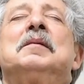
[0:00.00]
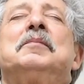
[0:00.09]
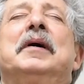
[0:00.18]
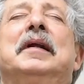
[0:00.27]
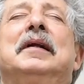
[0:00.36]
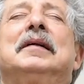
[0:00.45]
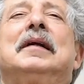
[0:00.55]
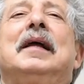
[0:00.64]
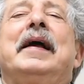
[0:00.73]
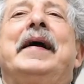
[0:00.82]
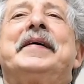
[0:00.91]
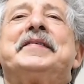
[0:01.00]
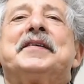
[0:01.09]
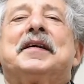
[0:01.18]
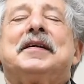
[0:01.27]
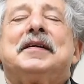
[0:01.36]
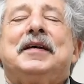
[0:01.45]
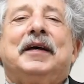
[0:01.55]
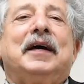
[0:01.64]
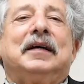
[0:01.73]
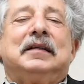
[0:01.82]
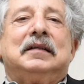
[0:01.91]
but as a
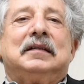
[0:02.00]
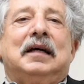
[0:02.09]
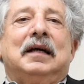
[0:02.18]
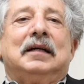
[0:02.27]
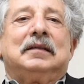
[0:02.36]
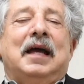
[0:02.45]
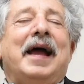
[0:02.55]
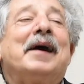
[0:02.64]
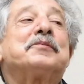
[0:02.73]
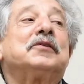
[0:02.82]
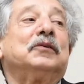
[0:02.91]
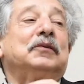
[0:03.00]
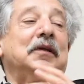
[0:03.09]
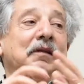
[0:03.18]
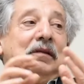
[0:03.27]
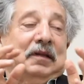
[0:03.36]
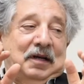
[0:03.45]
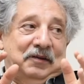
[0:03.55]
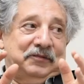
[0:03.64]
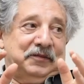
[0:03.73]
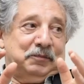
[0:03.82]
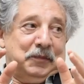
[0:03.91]
kid, I absolutely
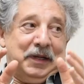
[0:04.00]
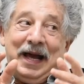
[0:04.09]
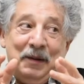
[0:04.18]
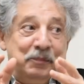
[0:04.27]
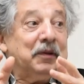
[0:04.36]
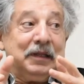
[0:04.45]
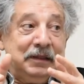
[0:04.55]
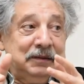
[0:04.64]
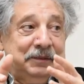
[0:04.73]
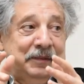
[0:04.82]
loved Monopoly.